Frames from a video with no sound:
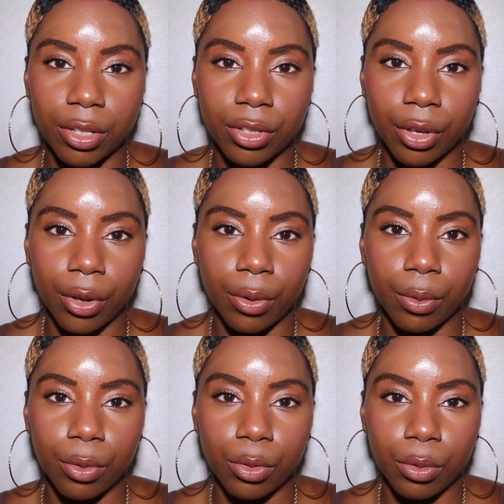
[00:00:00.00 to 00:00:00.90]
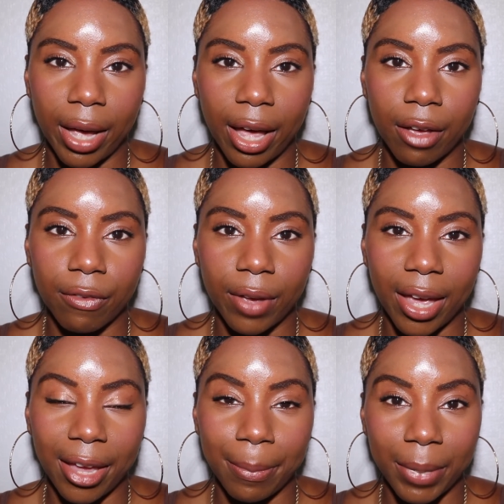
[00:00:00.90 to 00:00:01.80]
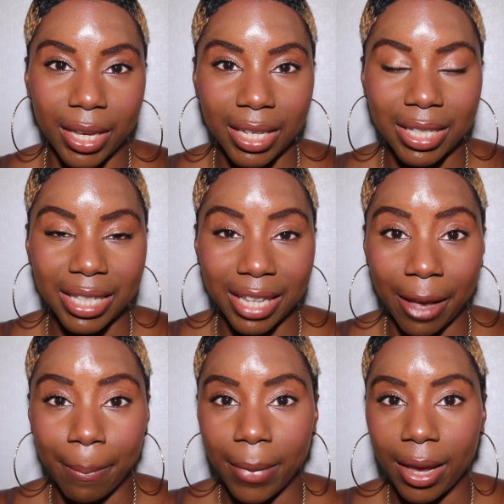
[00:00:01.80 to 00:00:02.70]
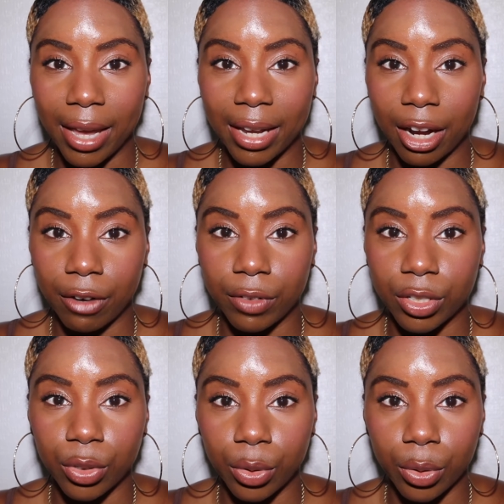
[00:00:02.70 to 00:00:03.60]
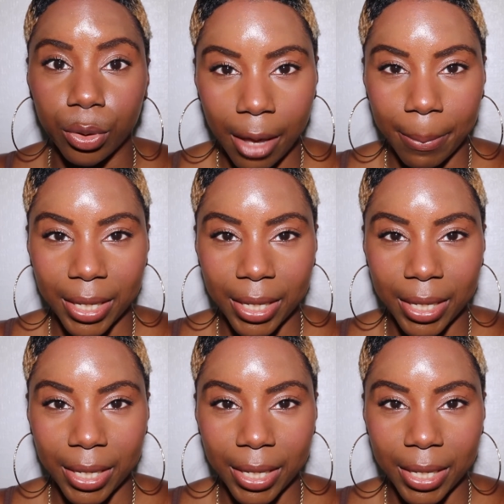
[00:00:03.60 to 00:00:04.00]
So you have a PCM in every school.